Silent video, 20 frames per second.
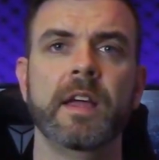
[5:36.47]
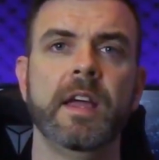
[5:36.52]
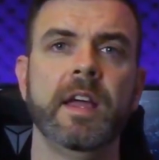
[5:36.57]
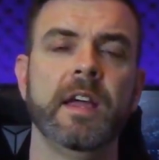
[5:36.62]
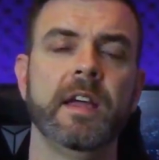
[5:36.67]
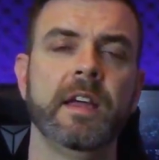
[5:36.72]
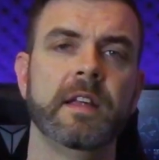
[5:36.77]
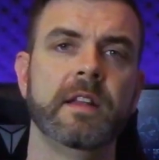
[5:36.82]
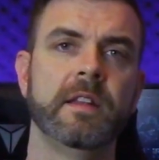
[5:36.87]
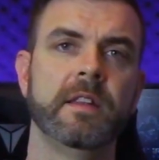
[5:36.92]

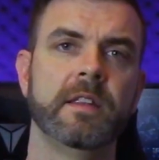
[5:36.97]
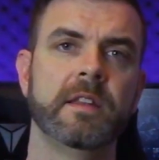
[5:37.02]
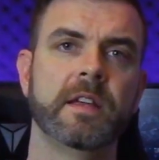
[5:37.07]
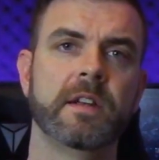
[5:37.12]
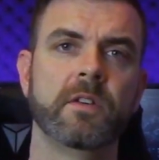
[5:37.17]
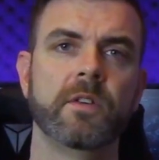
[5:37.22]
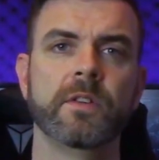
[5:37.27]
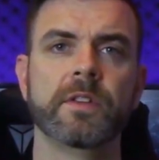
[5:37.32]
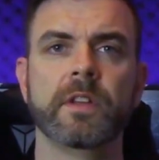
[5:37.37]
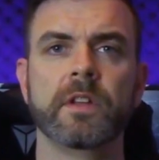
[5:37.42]
and then
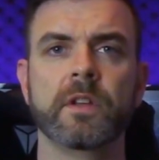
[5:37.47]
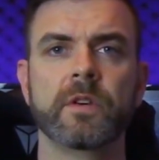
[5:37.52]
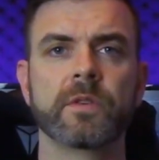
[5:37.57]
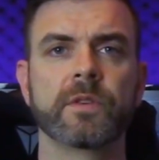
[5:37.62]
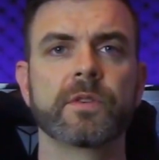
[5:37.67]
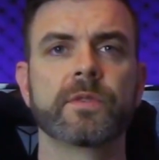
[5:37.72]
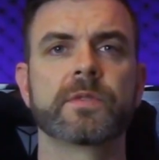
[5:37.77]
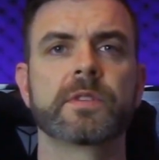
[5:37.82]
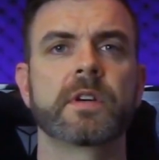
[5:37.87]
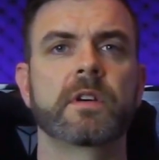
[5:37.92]
all the
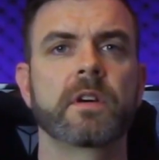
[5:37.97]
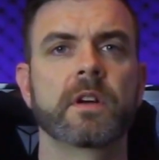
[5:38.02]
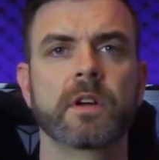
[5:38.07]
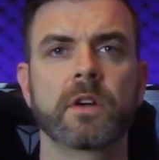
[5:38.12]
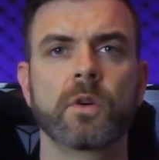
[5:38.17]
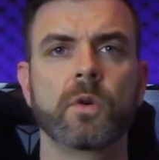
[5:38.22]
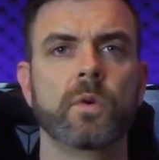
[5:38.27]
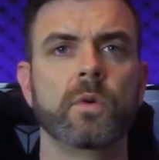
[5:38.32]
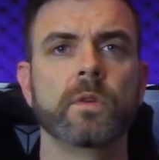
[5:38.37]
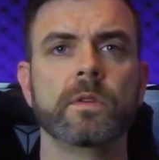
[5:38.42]
logos are a
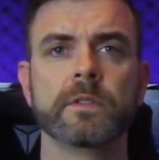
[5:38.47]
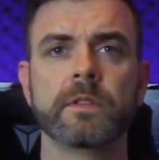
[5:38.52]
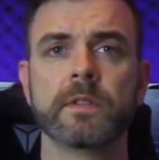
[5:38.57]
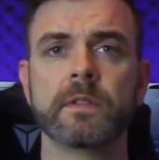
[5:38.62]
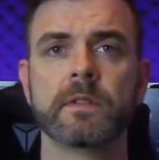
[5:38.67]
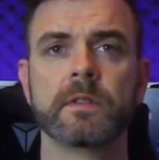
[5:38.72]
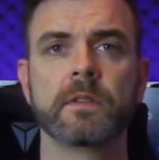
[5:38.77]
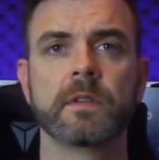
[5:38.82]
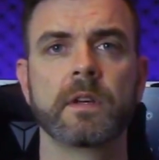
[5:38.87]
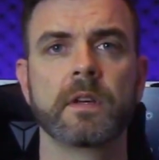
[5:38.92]
gold
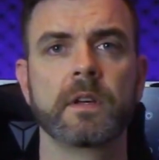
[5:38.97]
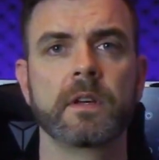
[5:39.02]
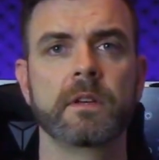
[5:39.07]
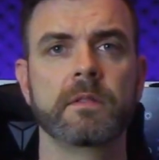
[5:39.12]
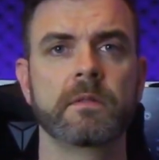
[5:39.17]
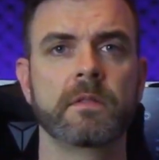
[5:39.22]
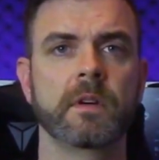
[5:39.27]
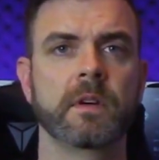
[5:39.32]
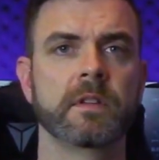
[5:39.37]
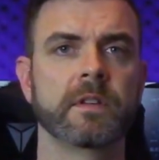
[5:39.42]

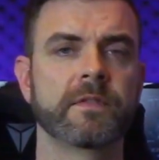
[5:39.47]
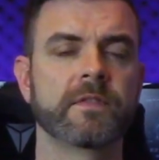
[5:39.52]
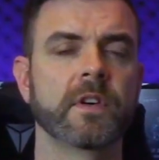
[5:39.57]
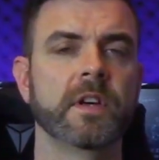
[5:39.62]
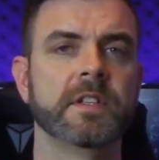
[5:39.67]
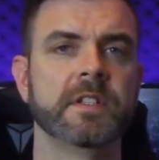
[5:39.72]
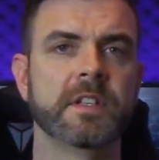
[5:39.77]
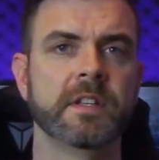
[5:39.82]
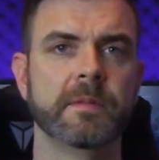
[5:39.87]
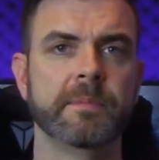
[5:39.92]
on the
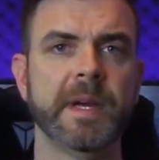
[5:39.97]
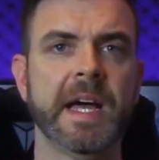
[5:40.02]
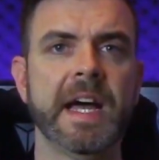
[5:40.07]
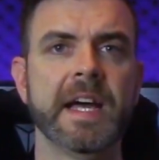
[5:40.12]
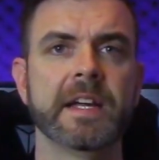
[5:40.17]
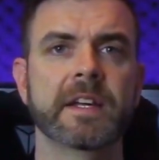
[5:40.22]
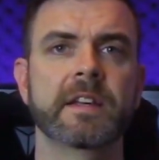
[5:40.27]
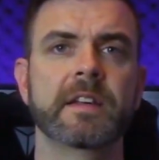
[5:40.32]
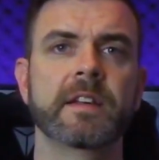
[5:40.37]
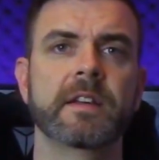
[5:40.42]
front and the
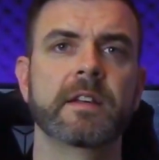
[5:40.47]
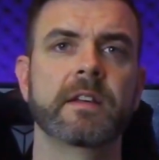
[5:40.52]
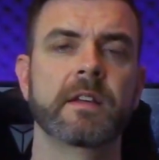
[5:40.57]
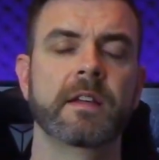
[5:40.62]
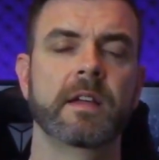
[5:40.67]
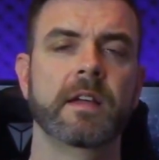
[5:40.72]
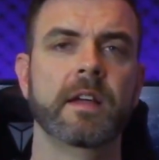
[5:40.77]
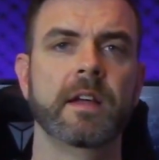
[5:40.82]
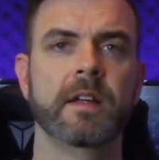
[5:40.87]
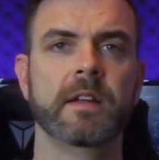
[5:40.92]
back,
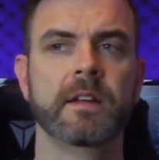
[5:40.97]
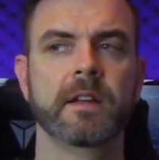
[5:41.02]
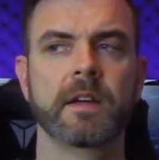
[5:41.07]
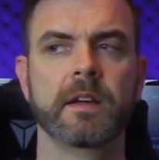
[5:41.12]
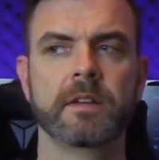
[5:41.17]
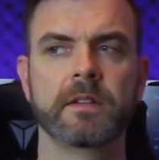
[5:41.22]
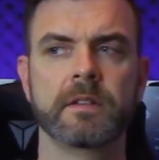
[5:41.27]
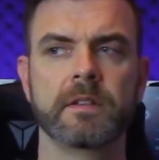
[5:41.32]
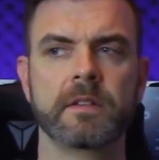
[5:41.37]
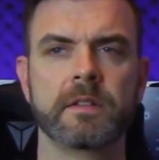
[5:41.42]
and
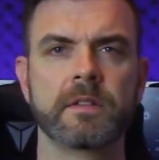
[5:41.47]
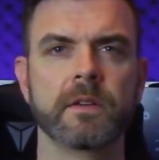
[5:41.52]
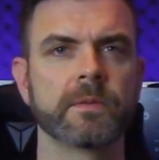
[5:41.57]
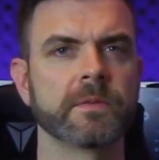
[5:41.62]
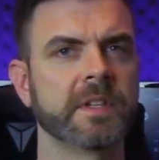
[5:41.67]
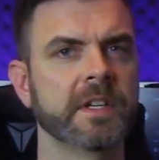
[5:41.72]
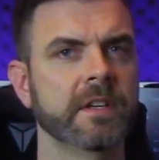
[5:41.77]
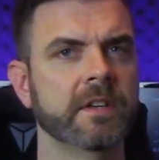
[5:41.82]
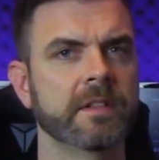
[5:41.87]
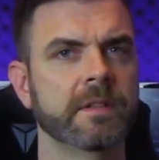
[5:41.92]
I
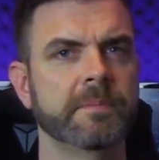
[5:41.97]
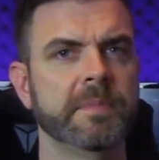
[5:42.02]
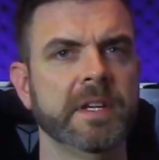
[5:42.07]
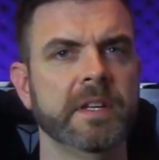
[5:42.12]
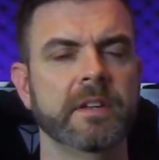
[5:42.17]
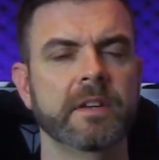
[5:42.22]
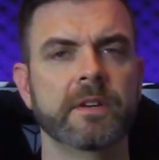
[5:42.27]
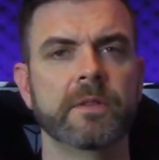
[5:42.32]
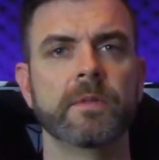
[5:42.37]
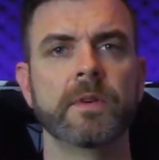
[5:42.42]
don't think on the
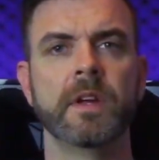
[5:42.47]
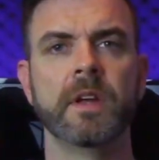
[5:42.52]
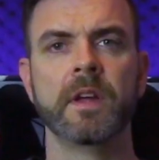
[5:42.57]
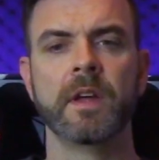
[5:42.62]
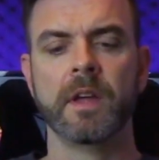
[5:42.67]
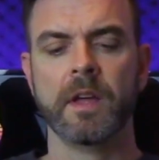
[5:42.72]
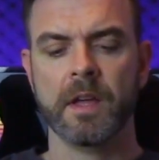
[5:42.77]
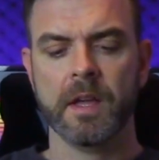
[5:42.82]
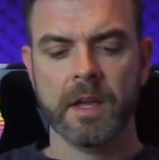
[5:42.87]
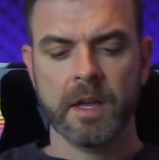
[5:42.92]
pillow.
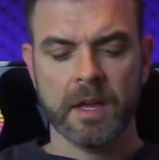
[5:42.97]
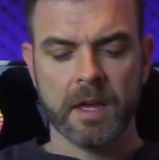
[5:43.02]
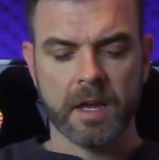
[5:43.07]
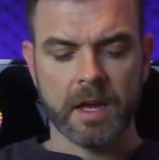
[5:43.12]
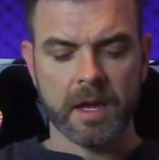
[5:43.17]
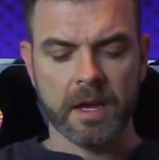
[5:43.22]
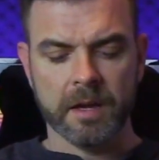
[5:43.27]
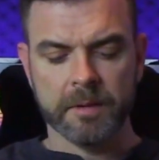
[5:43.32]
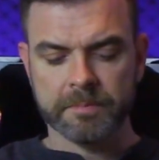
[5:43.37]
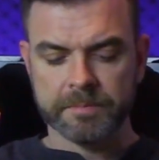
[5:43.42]

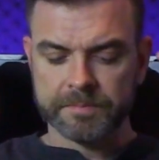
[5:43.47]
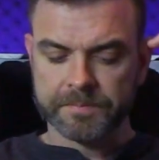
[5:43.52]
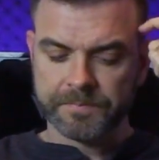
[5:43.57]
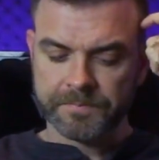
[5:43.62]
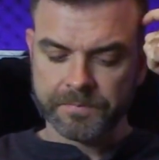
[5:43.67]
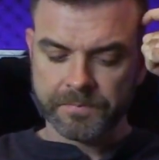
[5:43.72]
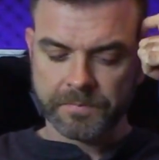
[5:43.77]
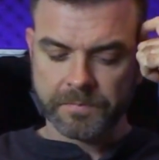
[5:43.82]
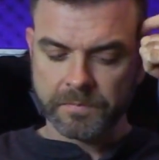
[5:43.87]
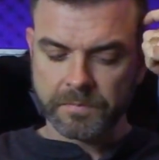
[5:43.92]

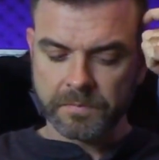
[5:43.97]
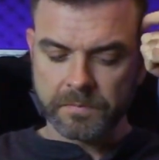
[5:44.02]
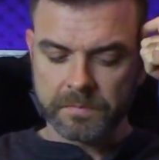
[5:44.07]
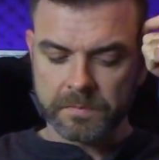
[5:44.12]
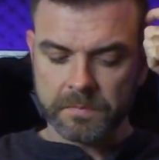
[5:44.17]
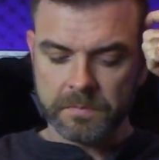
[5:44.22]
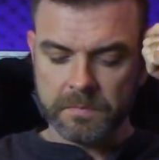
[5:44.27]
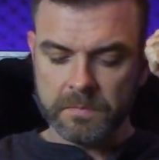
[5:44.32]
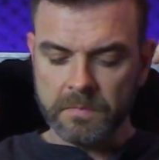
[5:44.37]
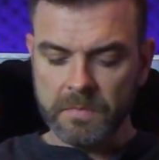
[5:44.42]

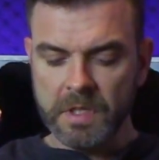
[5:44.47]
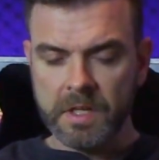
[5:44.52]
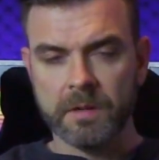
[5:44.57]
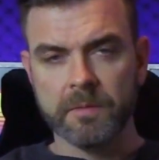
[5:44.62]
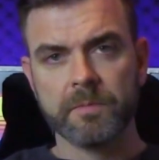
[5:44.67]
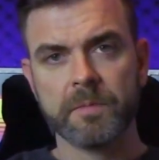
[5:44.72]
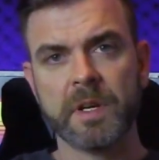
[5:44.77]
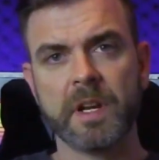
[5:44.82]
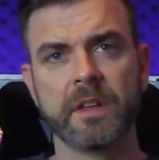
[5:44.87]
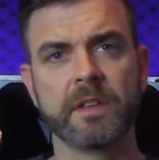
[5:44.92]

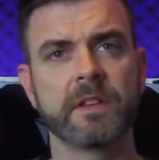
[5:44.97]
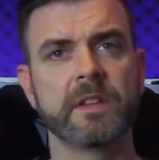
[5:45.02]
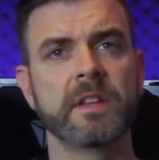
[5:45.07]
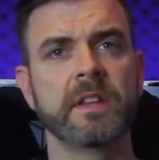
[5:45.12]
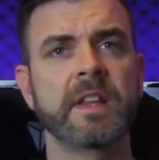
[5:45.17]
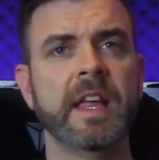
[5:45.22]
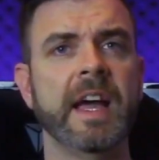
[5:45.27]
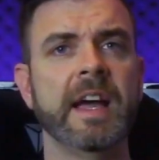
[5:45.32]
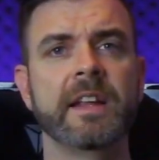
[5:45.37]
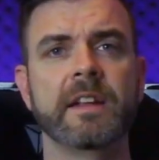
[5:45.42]
But other
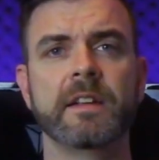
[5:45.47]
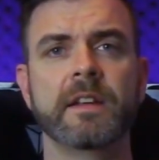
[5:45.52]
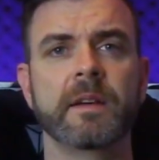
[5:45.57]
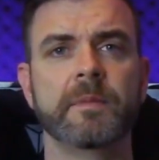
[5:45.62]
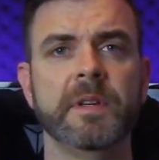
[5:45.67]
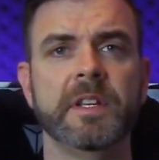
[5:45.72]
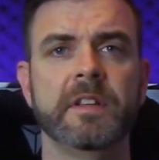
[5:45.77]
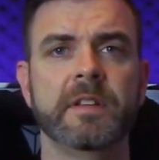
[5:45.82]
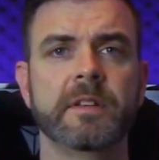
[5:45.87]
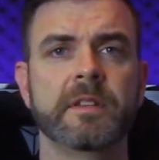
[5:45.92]
than that, I
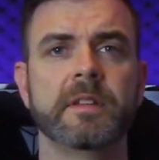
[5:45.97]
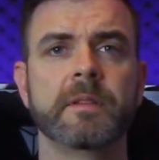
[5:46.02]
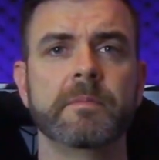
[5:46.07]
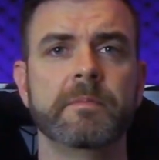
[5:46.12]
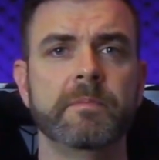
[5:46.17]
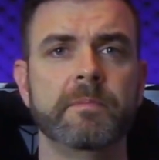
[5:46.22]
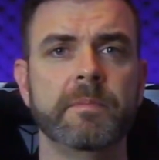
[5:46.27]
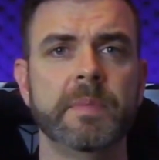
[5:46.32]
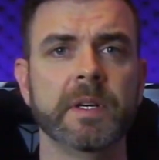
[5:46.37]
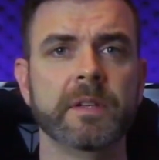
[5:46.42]
mean, the
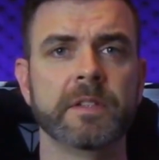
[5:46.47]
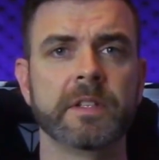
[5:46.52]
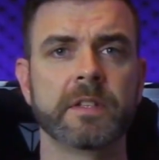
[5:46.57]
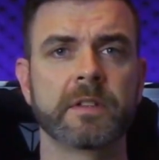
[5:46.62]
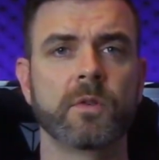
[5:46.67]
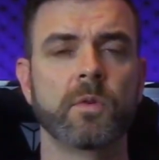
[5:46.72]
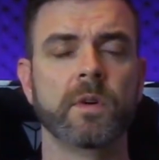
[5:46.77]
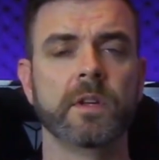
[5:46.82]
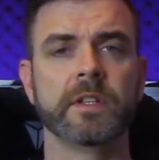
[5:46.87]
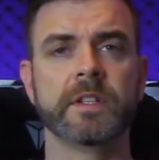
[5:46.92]

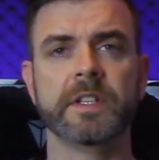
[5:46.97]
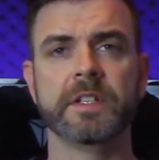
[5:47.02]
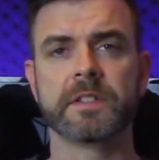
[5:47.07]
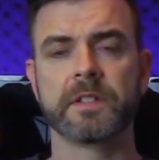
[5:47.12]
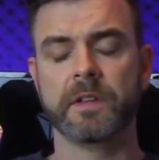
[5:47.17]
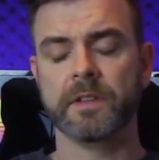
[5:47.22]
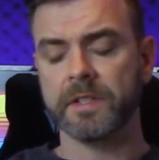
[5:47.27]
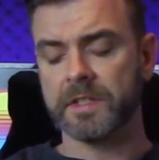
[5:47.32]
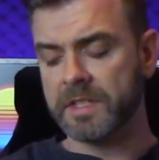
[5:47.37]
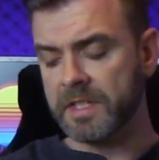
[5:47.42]
build quality is
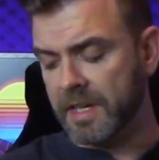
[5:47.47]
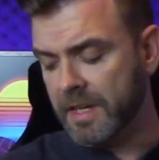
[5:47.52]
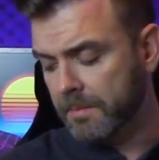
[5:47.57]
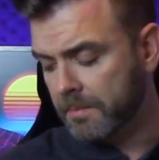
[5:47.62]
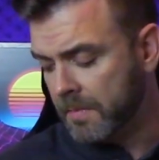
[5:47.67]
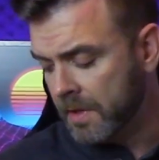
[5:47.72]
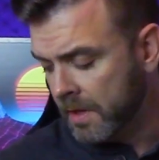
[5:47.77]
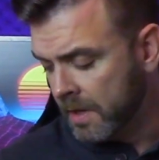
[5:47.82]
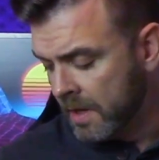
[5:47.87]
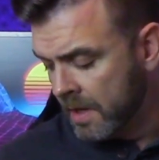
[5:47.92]
all the same.